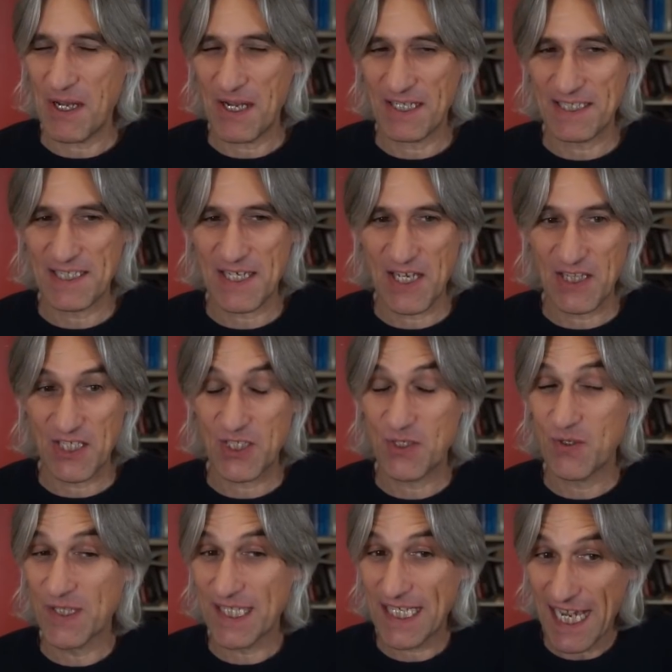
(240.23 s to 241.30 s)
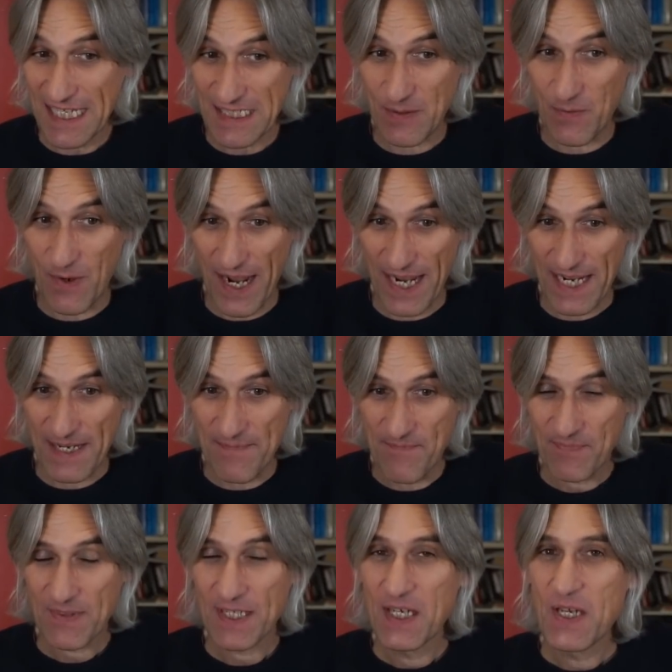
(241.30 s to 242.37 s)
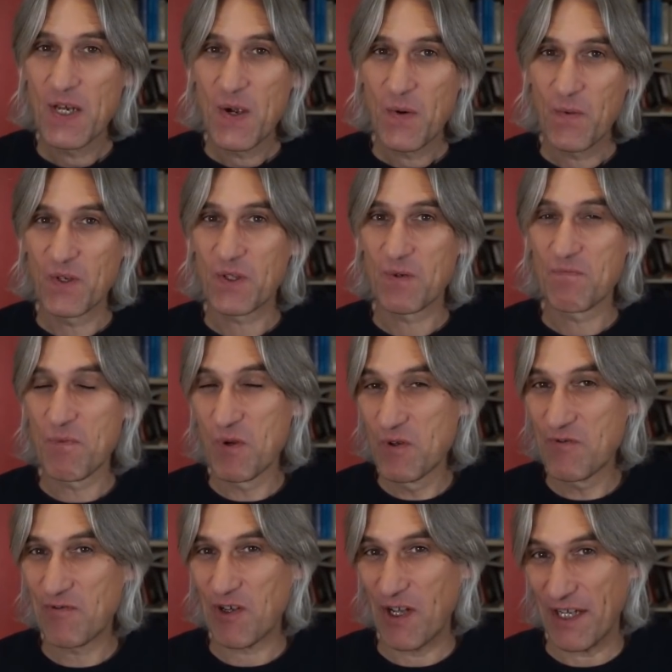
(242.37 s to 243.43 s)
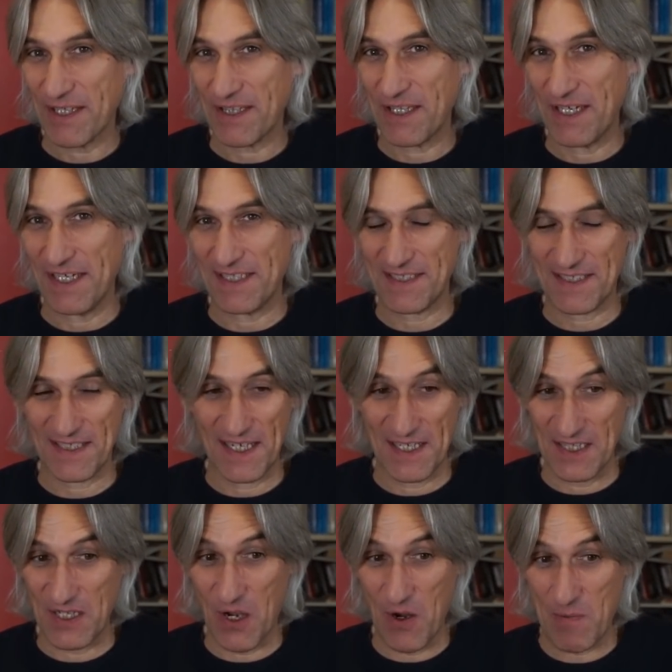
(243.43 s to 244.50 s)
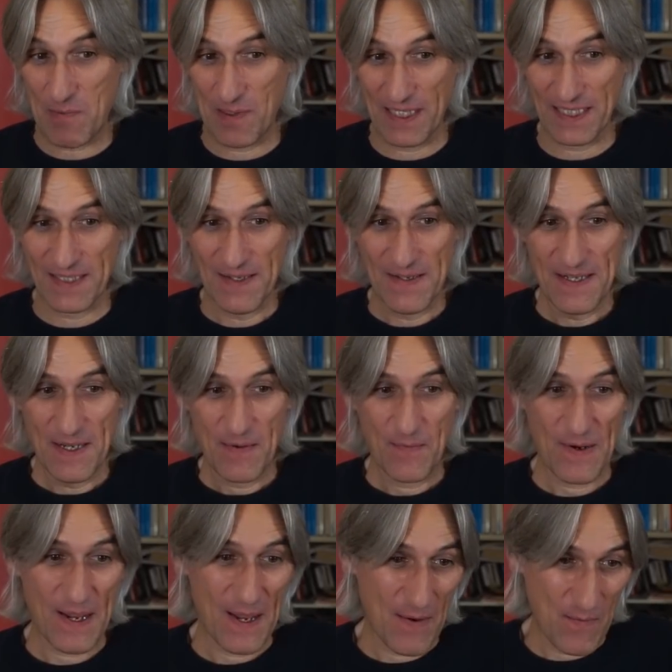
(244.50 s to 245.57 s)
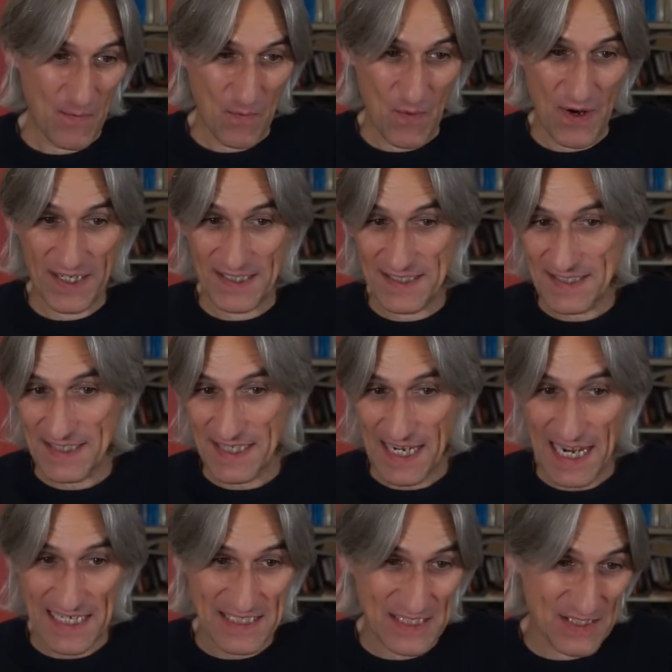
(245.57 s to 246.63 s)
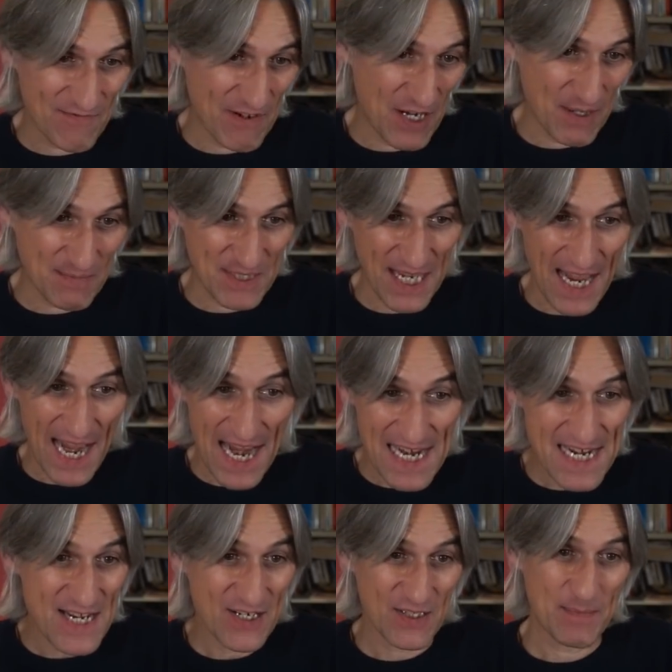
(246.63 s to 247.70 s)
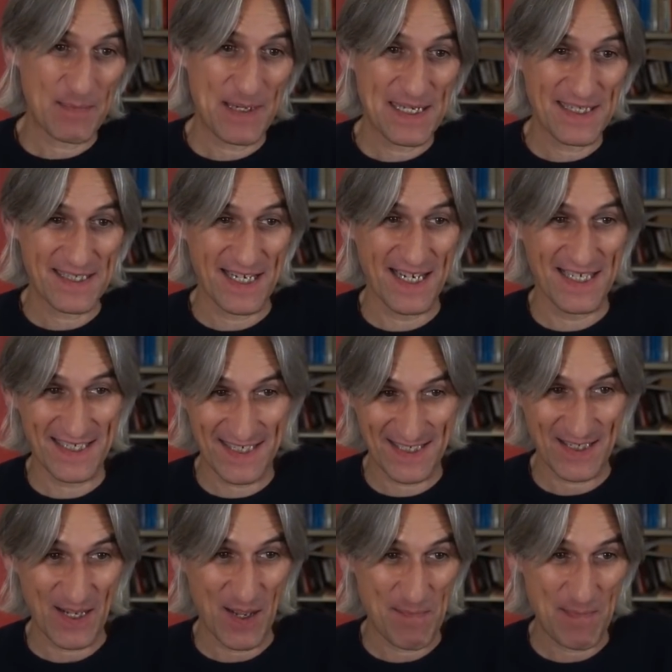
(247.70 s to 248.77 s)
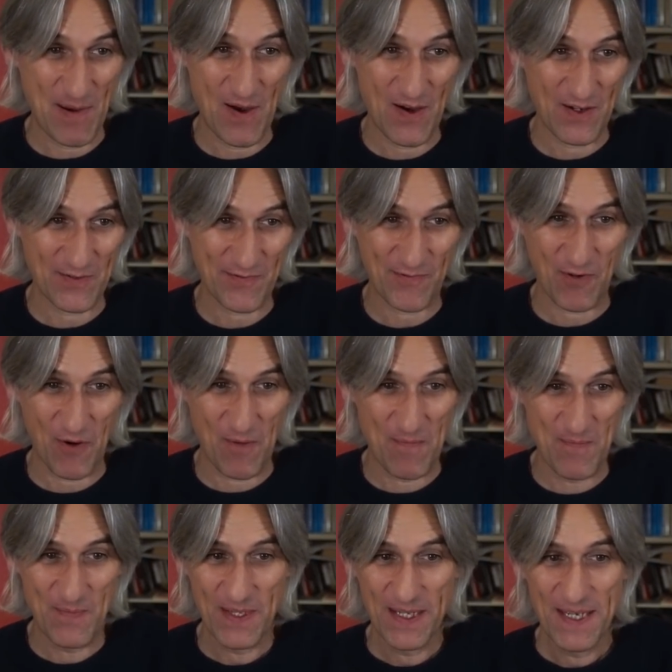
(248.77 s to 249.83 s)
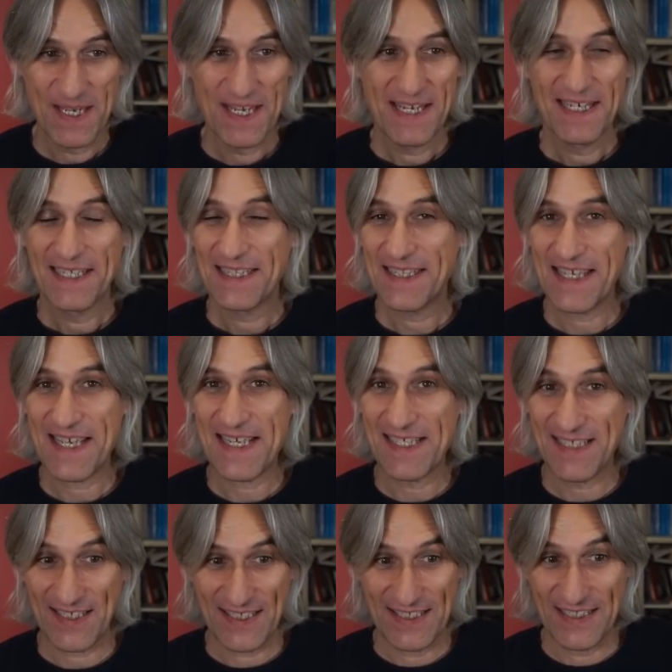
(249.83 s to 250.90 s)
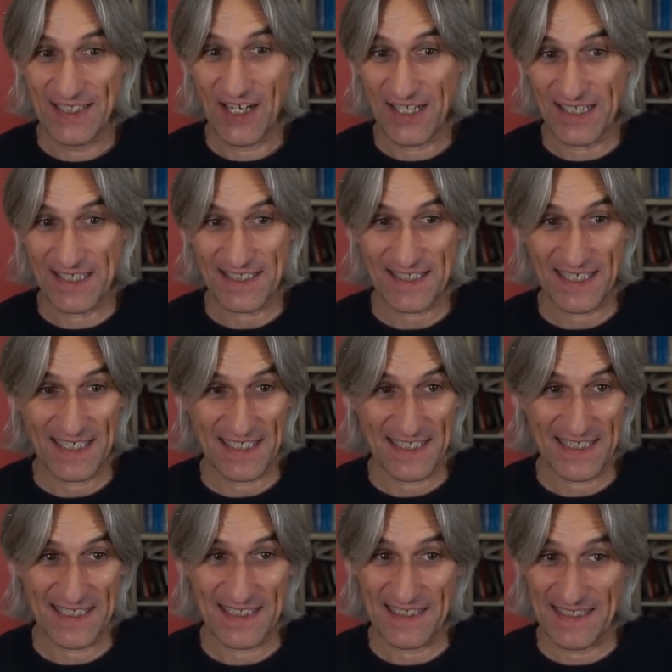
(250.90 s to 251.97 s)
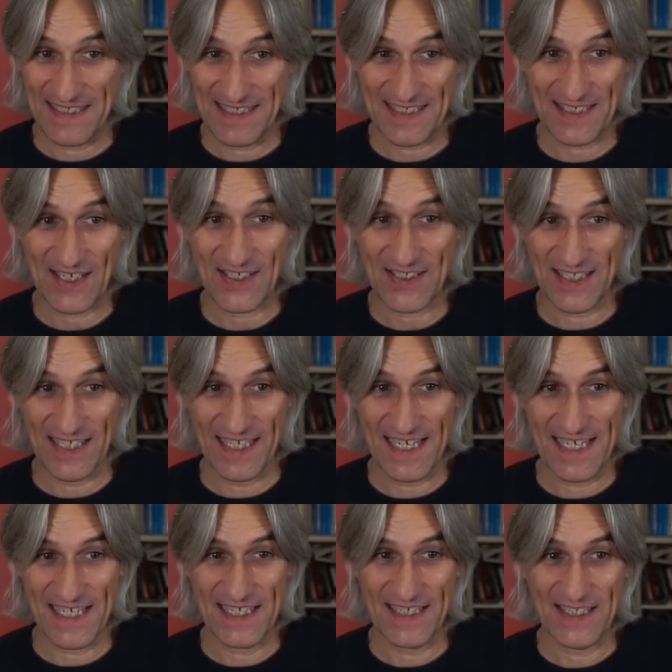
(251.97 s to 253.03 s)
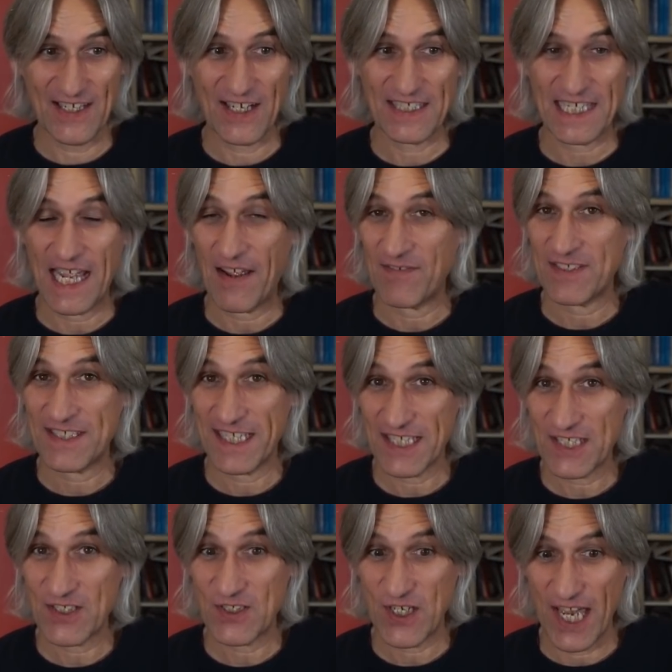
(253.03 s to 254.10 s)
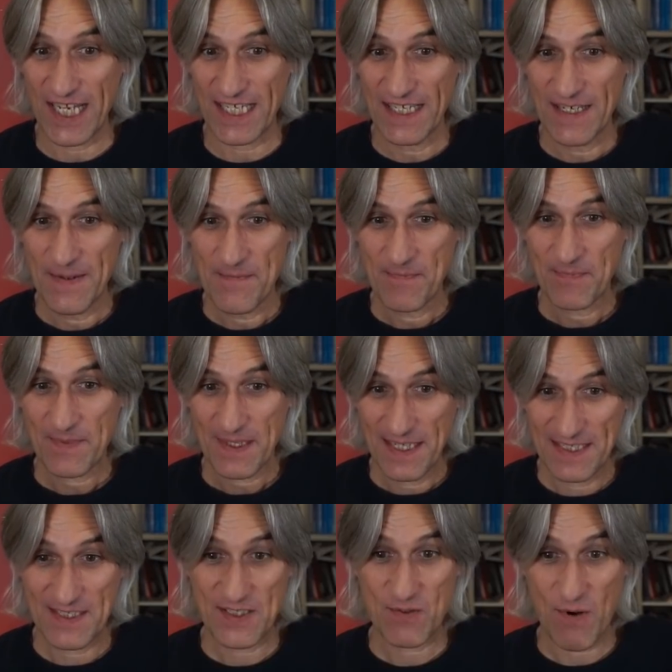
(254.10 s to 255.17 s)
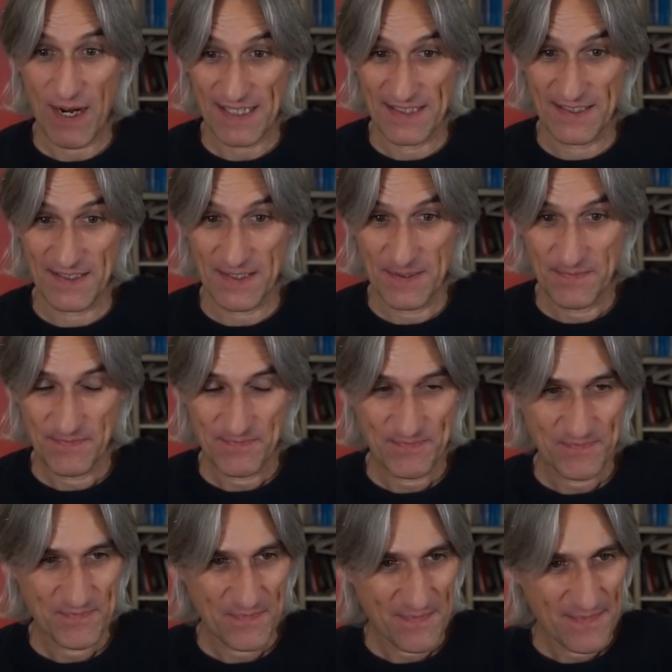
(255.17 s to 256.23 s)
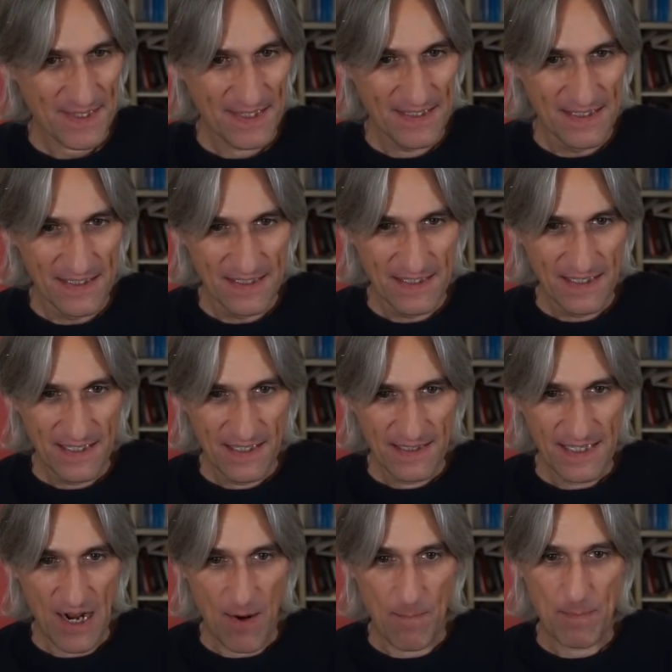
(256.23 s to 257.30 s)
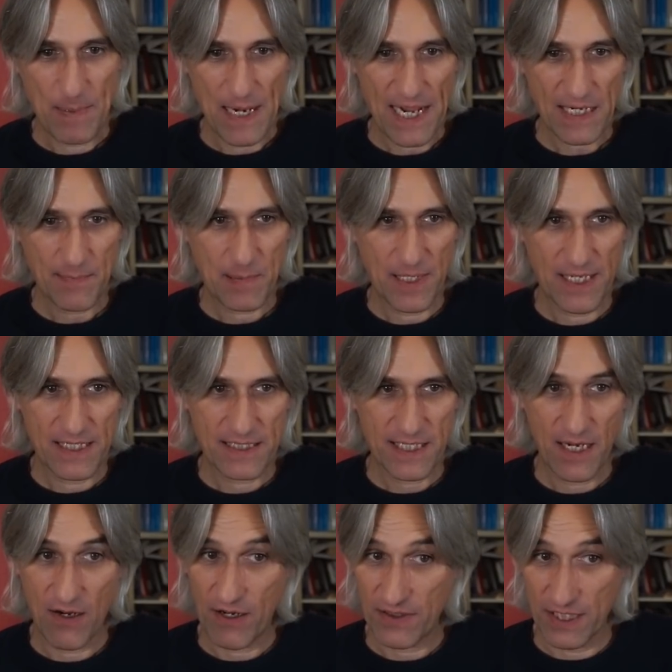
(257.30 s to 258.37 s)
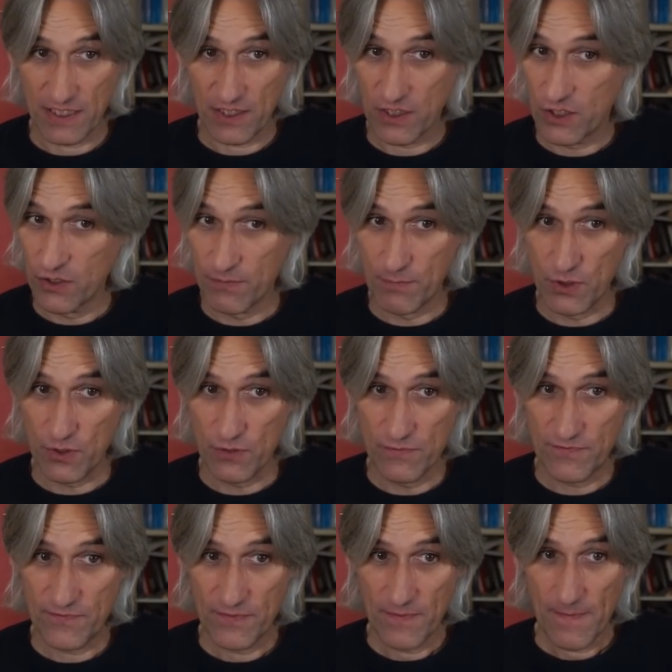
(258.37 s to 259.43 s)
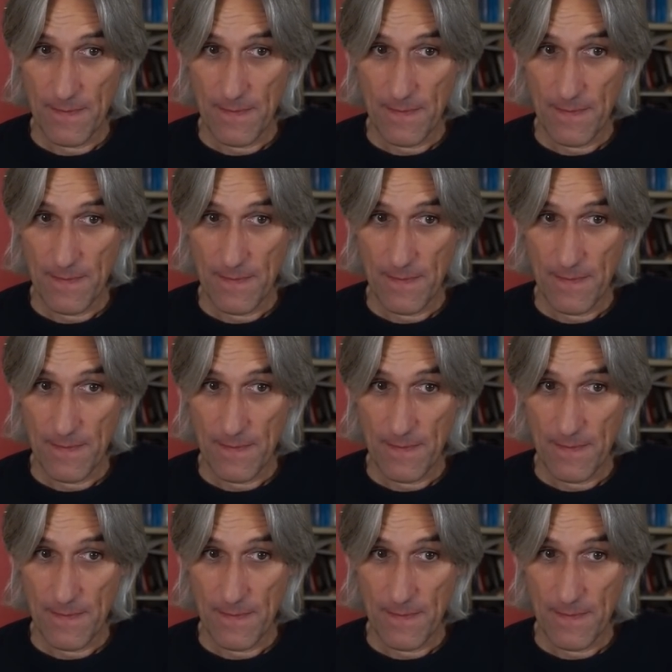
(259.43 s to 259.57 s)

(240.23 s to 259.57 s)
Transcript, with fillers: idea that you can get away with a move like this in the opening, where white hasn't developed any other pieces apart from these knights, and suddenly knight f6 check is threatened. Now, black plays here, I think, a good move